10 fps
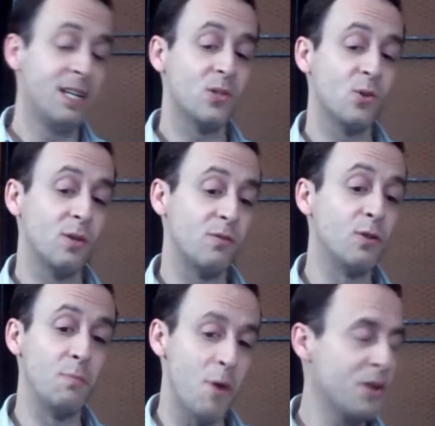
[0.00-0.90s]
So if
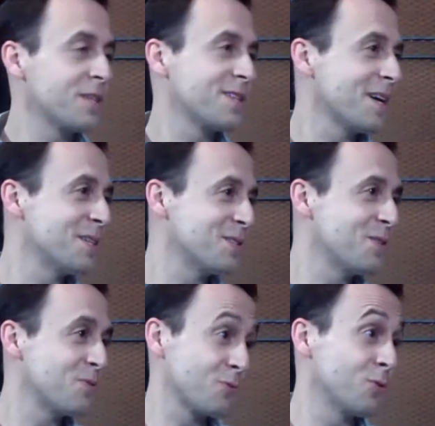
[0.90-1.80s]
you're
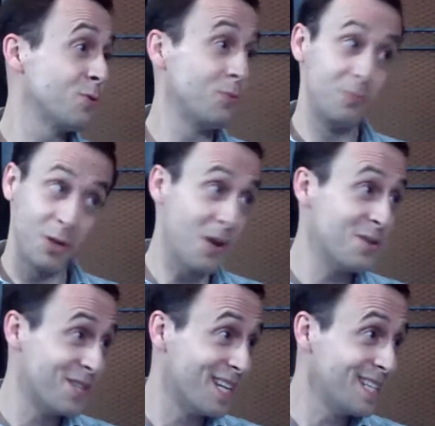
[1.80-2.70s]
monetizing through
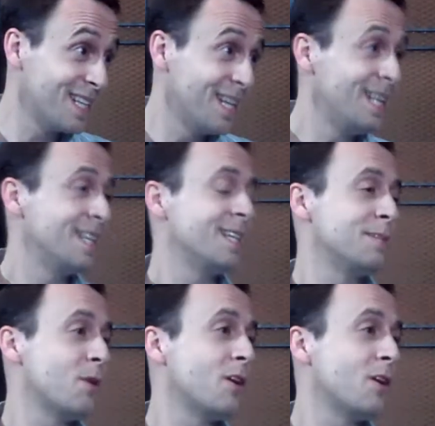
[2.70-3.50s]
content, um, right.